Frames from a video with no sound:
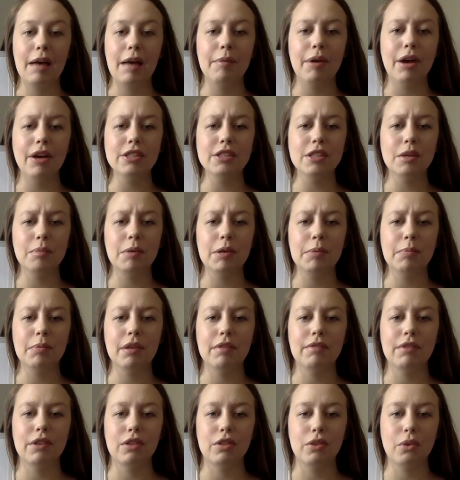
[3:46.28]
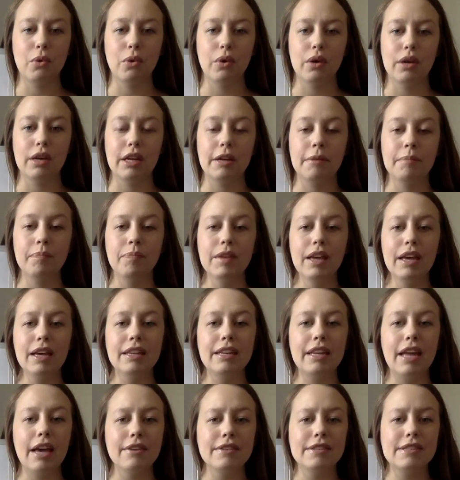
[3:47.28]
Also, people of authority.
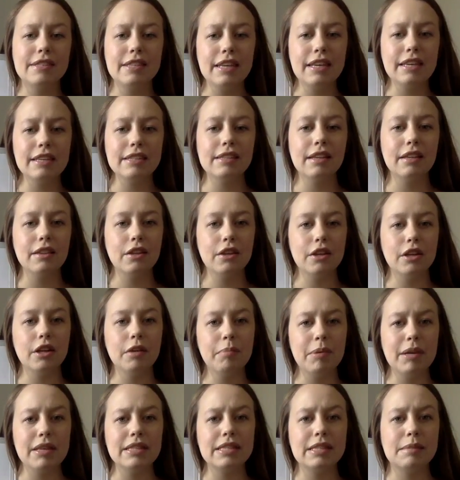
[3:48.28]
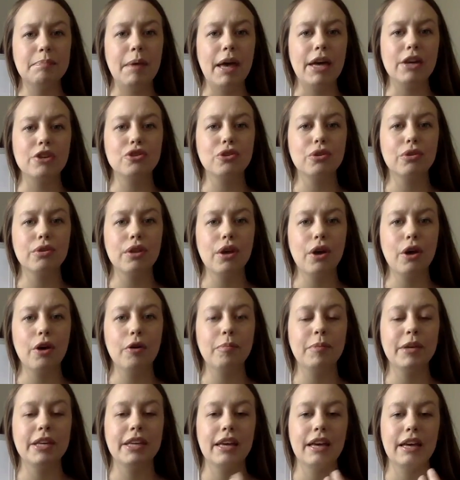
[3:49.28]
Now, Z is a little bit special though,
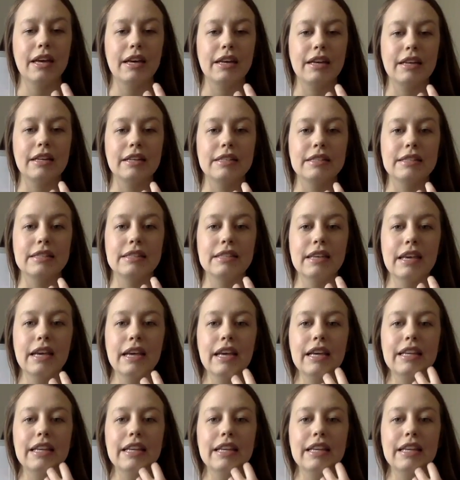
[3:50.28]
because